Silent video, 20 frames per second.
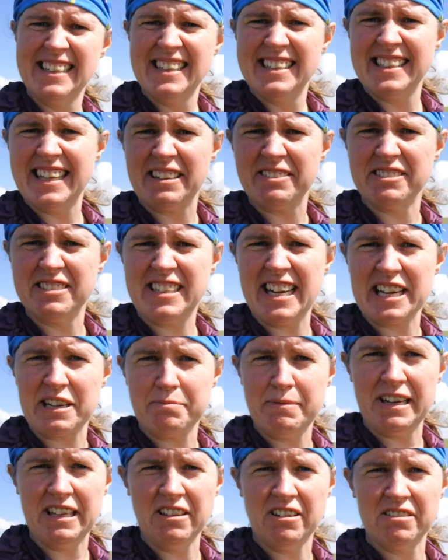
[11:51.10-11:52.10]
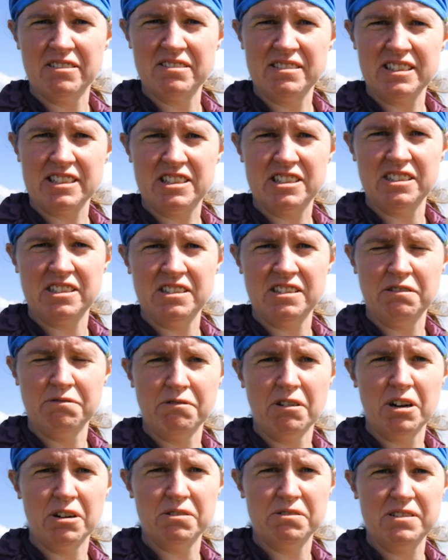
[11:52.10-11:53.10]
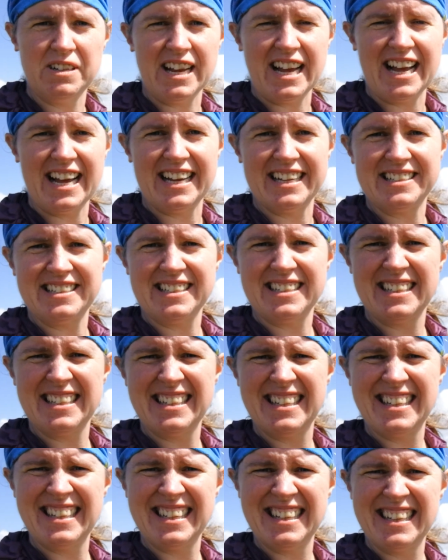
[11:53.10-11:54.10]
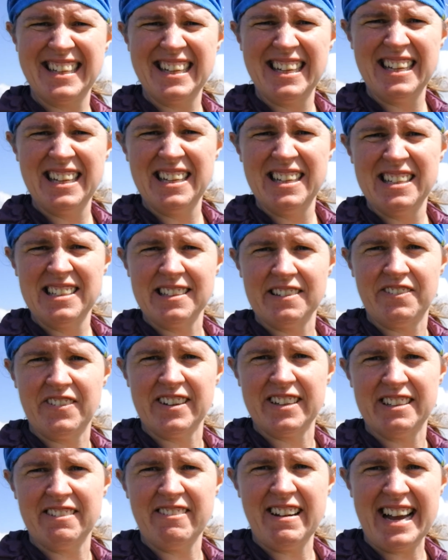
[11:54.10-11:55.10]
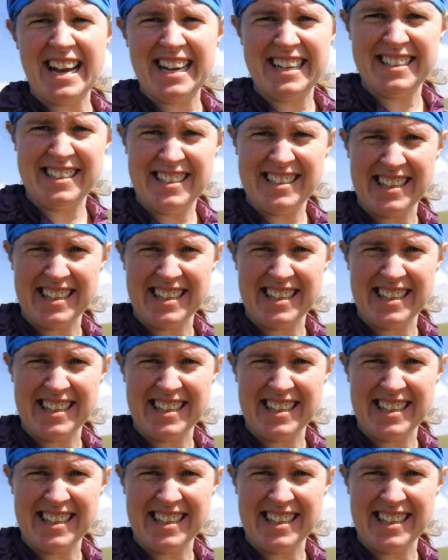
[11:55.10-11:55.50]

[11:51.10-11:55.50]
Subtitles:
That will take me along to the road at the further end.